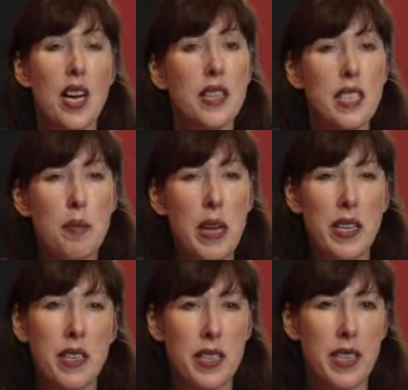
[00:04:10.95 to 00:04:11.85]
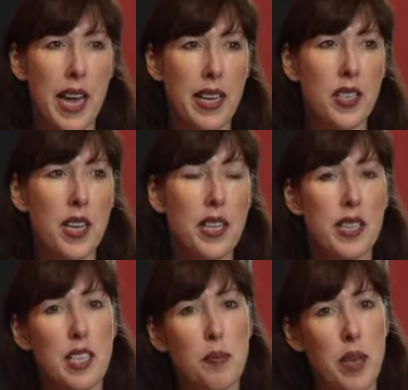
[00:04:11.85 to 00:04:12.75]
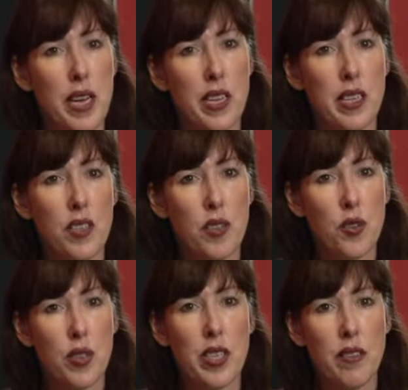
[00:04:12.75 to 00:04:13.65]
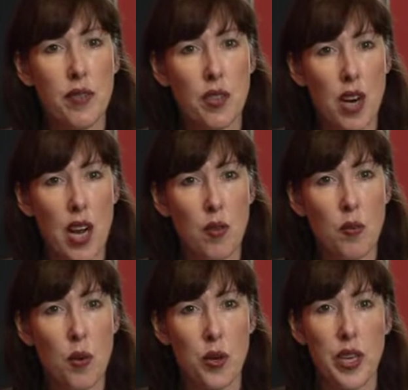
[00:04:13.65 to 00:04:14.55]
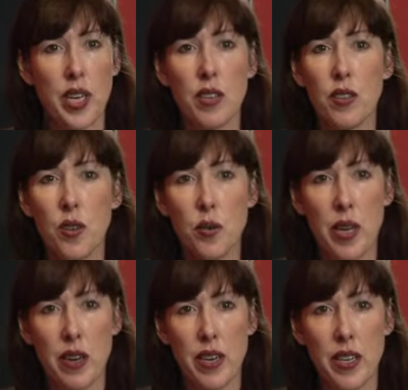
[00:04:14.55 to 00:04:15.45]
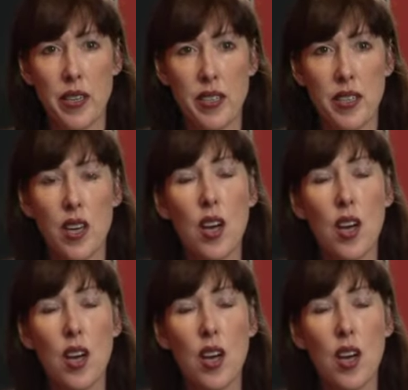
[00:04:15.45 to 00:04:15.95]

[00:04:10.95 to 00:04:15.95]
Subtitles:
This means that there's been drilling for groundwater in new areas.